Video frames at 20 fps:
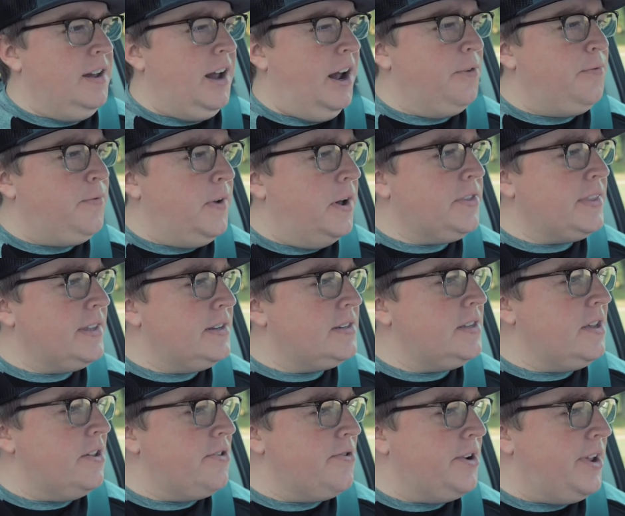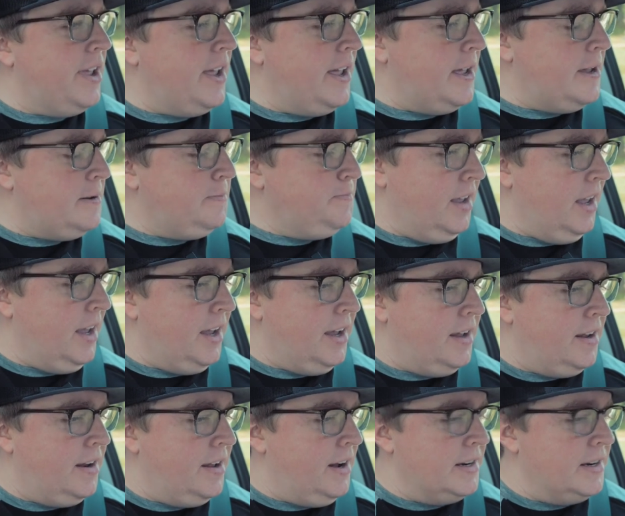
I felt this the other day and